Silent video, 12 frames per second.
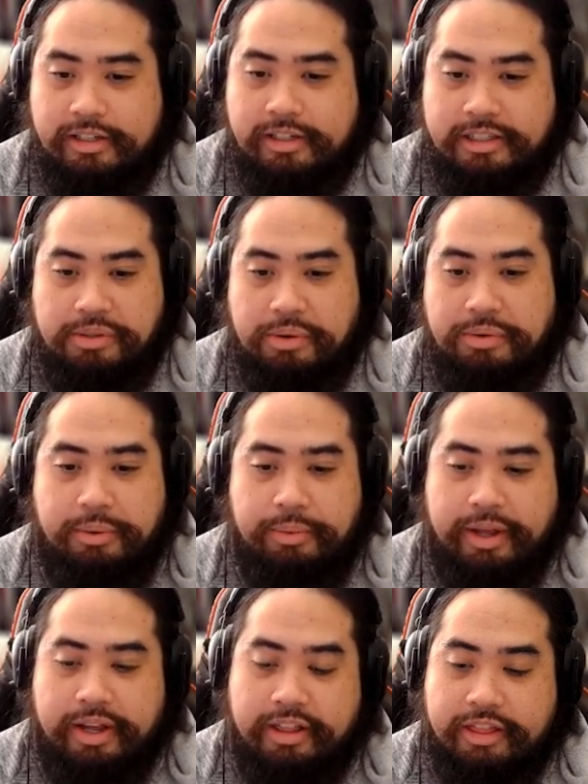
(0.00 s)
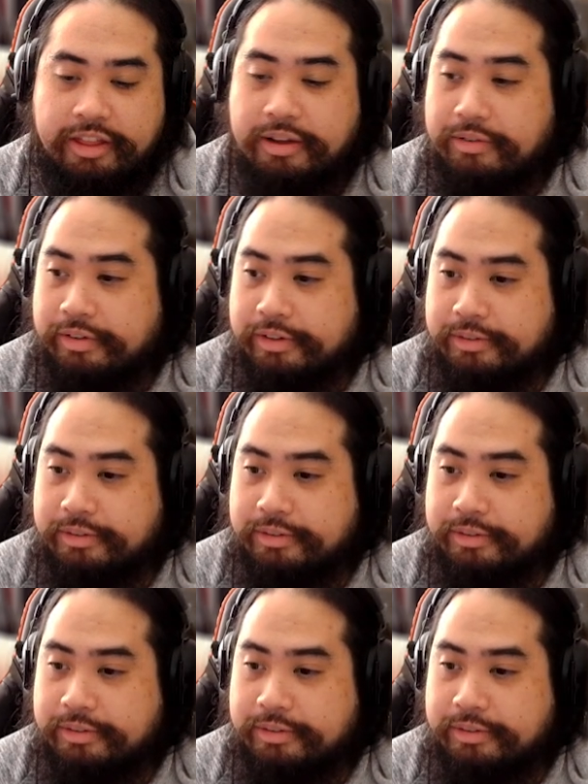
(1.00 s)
That's the only way I could think of it.